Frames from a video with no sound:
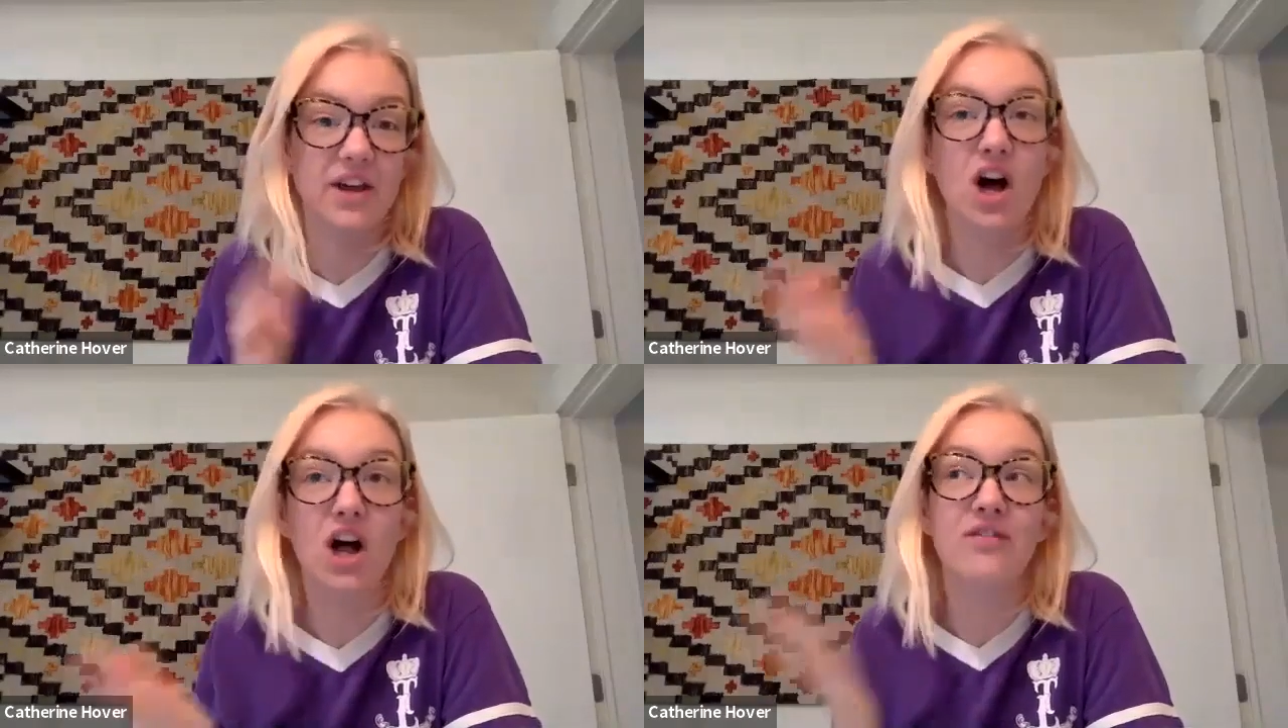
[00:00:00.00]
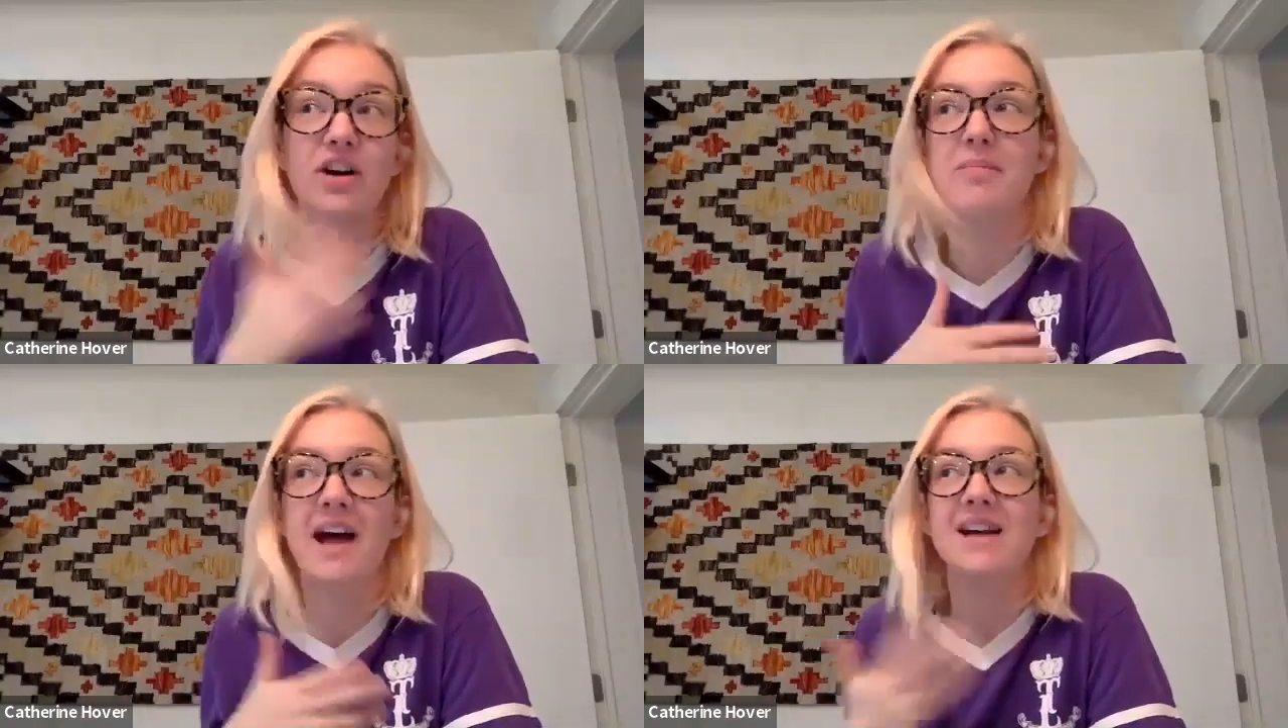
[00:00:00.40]
all of
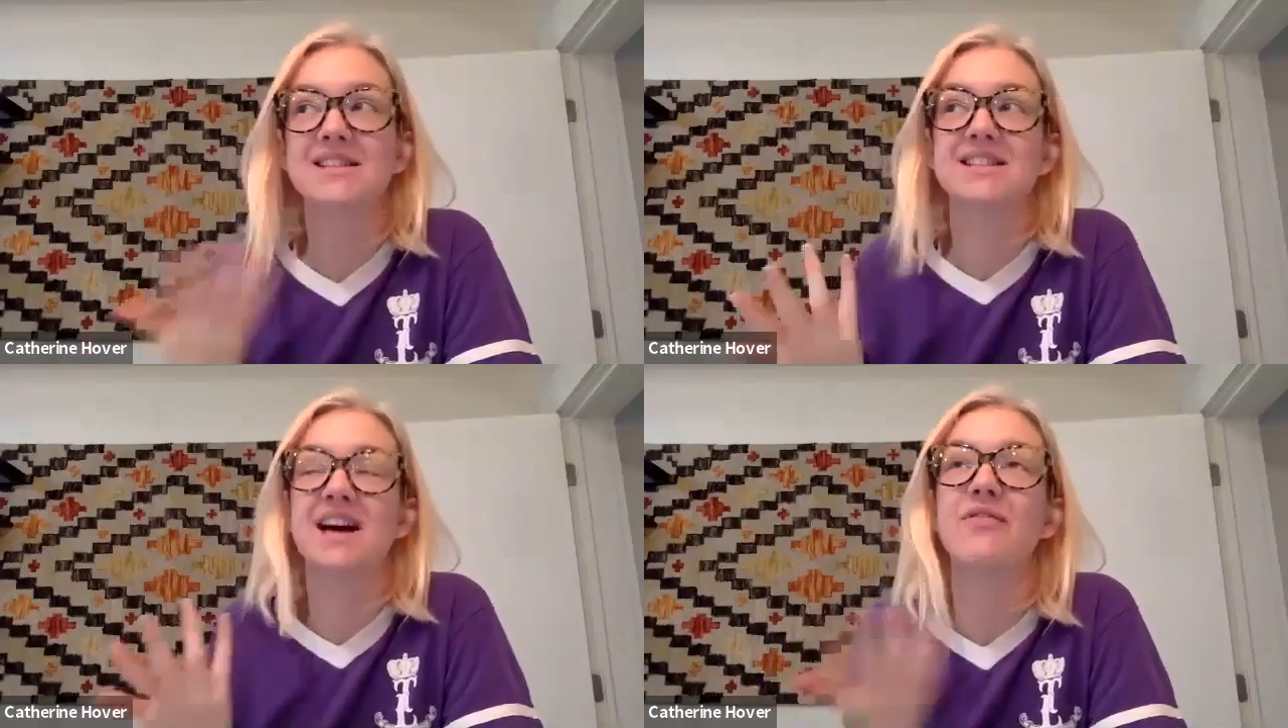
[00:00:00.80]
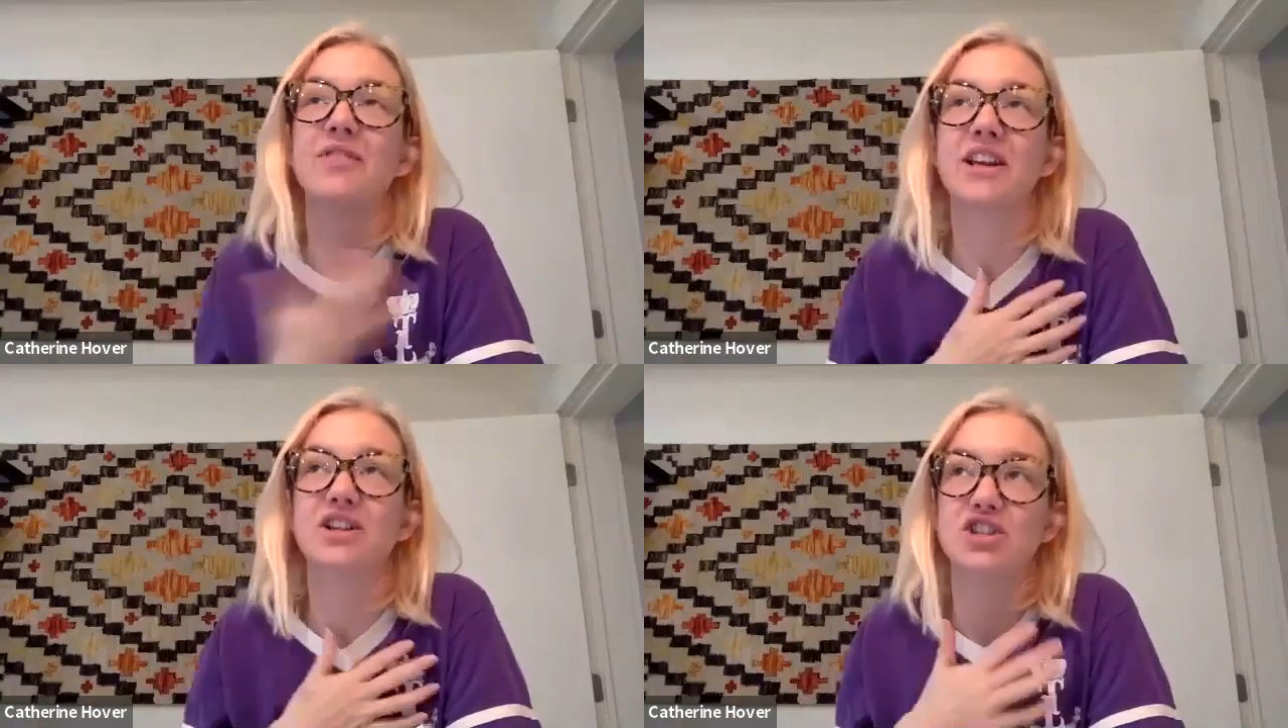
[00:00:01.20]
our past stuff,
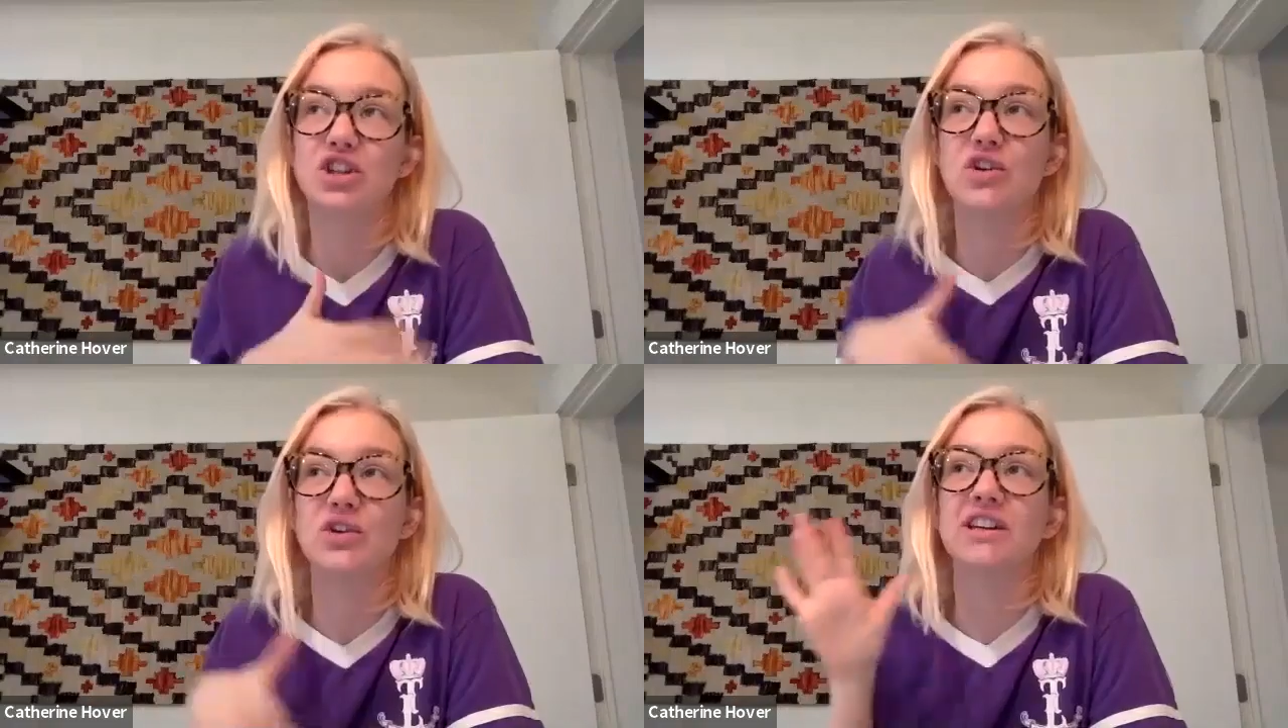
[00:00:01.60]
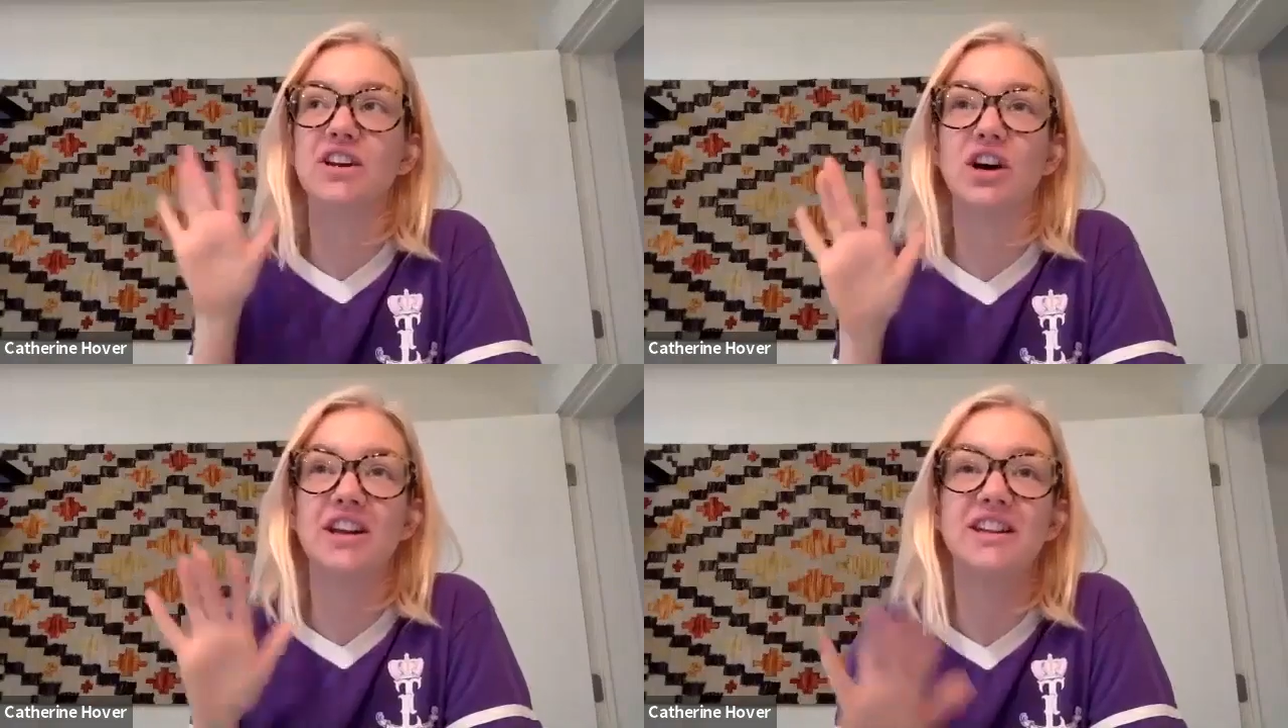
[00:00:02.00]
like just loading it
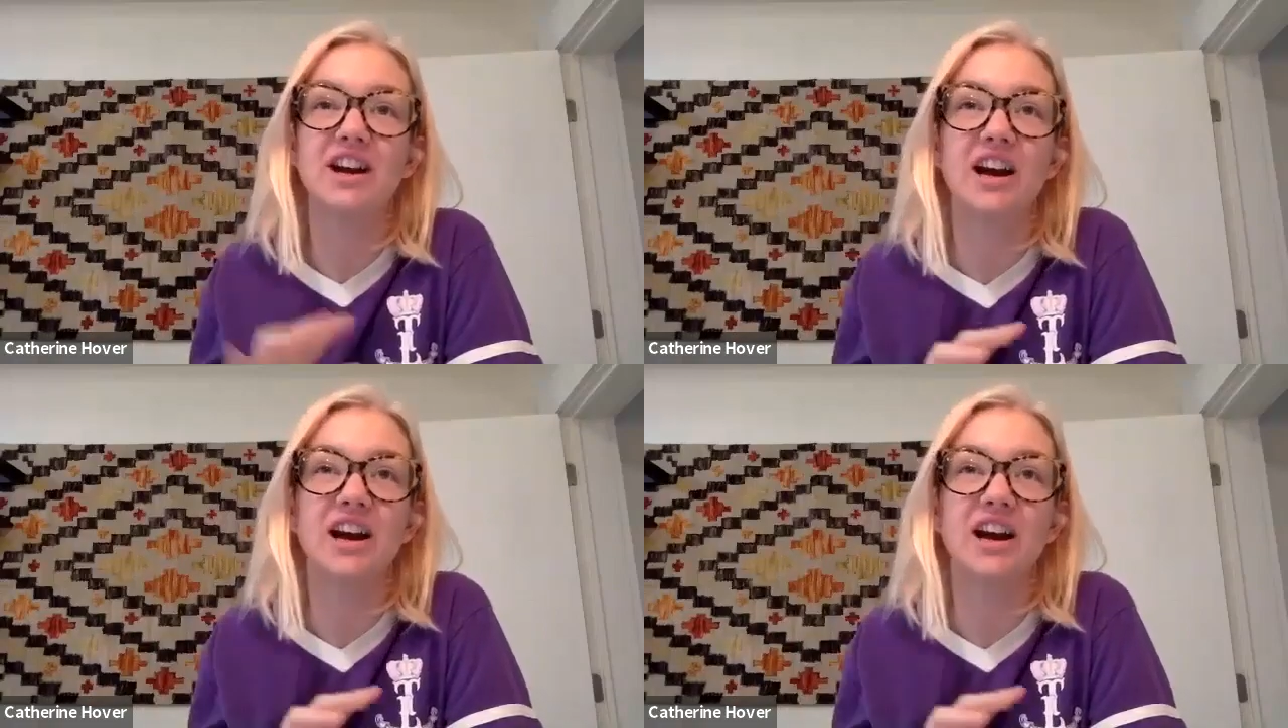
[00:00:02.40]
on in there.